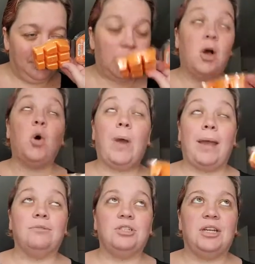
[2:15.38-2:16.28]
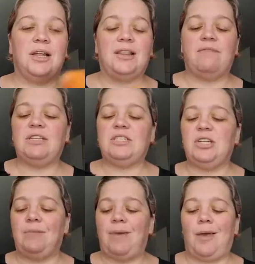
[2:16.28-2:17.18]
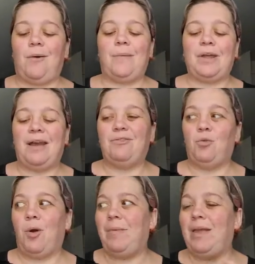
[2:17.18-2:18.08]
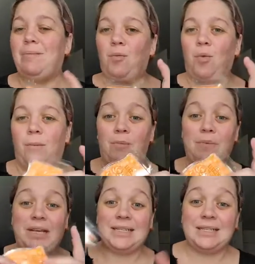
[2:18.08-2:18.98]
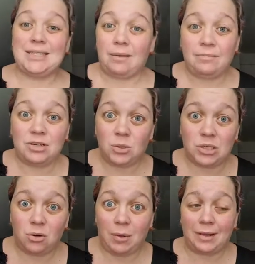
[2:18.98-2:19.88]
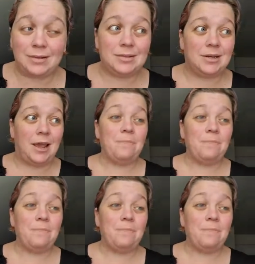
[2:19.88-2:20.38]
OMG, I love this chili mango. I'm going to have to warm it in my warmer because it's time to switch out wax today.